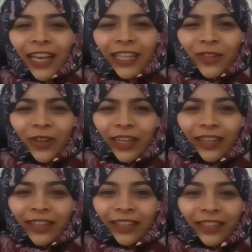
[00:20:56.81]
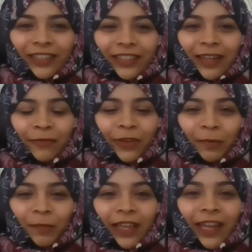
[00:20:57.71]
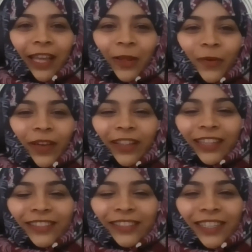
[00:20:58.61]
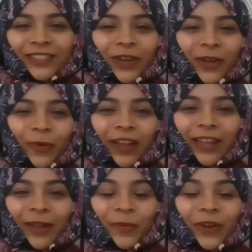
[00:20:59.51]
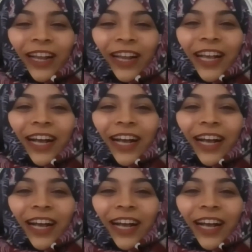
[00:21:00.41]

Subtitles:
it's not gonna affect me in any way, that's not gonna work anymore.